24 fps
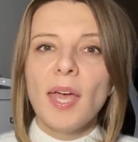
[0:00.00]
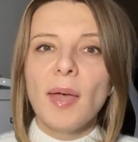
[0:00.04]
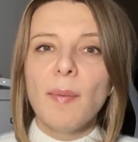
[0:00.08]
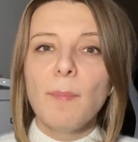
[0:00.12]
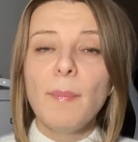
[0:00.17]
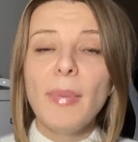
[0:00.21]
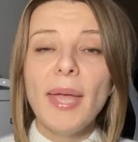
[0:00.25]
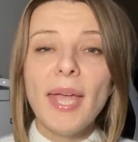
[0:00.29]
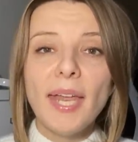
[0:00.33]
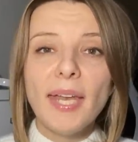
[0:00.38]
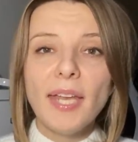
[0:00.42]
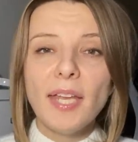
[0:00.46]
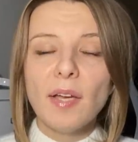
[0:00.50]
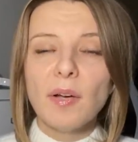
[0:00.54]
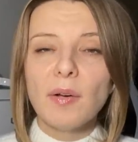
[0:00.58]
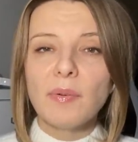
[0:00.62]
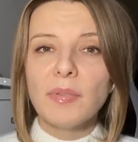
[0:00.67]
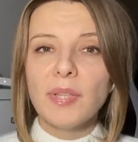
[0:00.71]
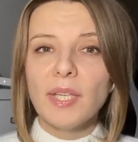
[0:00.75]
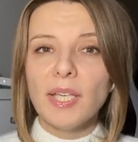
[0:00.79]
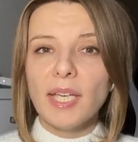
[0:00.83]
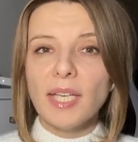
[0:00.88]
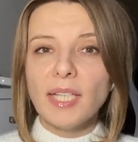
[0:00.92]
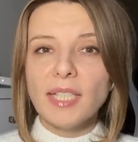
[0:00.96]
Many
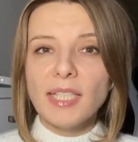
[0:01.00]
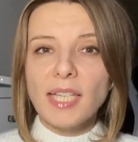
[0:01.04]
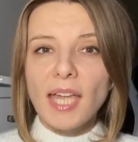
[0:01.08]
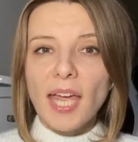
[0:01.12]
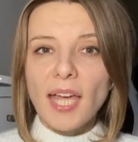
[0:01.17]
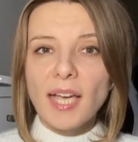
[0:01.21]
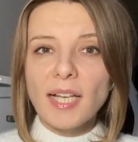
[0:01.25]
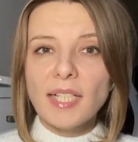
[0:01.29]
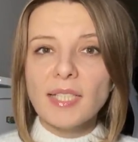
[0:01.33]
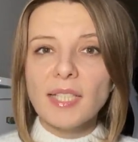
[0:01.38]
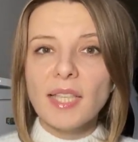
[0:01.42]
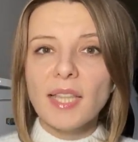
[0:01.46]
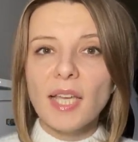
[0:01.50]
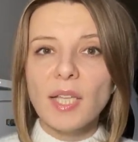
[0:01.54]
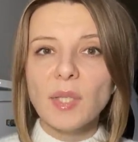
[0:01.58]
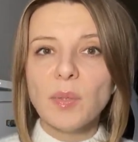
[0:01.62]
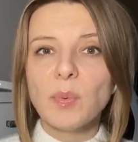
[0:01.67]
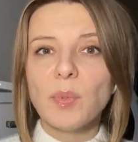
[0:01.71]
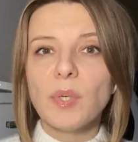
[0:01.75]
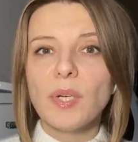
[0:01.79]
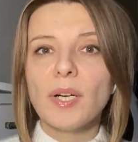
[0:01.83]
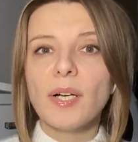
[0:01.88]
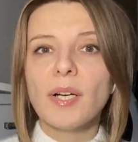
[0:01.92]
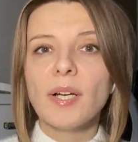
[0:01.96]
of the attacks
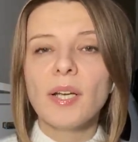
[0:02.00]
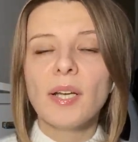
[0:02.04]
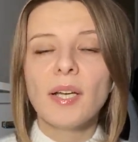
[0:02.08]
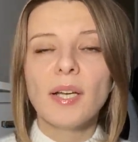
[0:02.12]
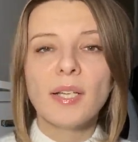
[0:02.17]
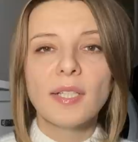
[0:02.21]
that were